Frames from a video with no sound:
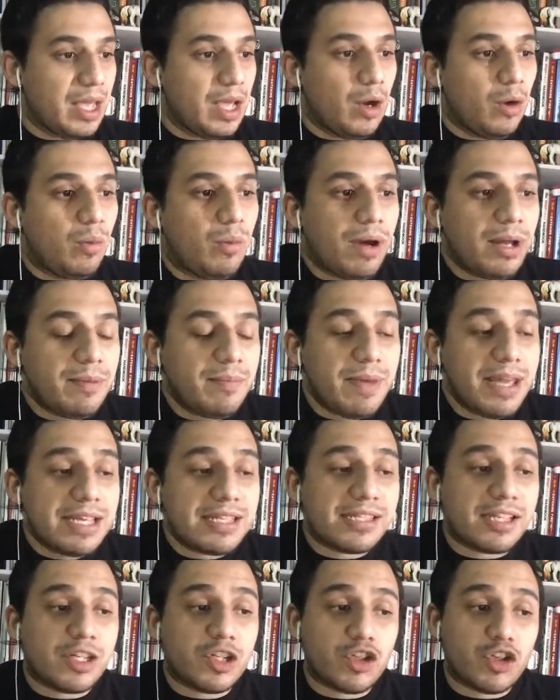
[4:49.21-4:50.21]
what makes
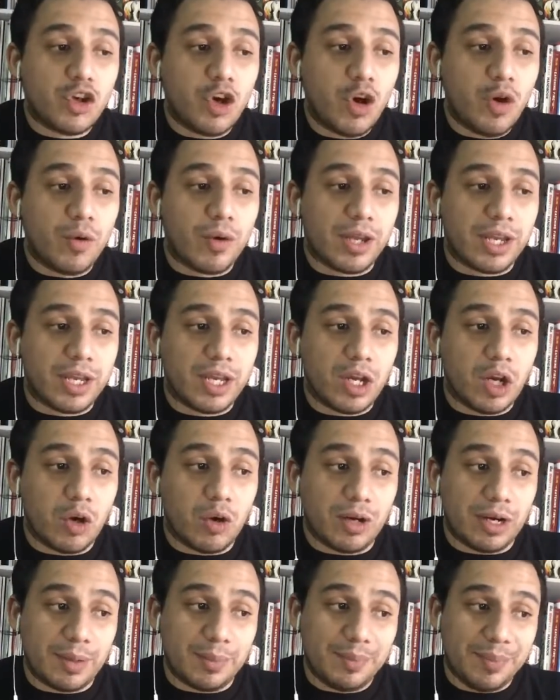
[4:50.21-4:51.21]
a drawing
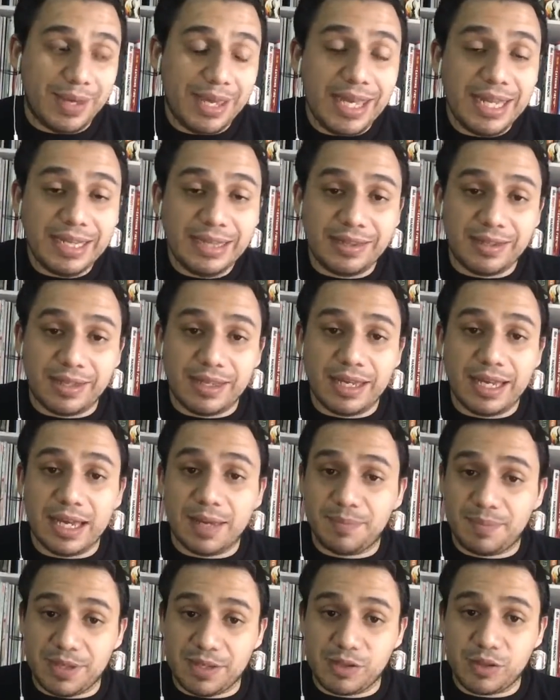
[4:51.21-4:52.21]
or a painting a
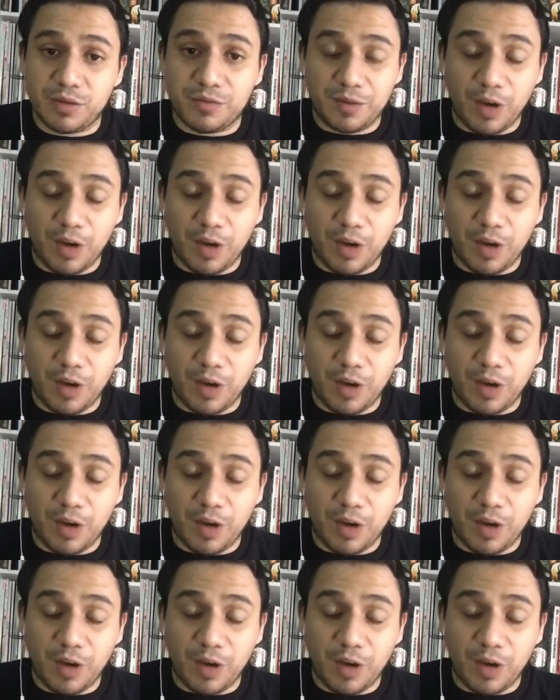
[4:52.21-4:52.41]
piece of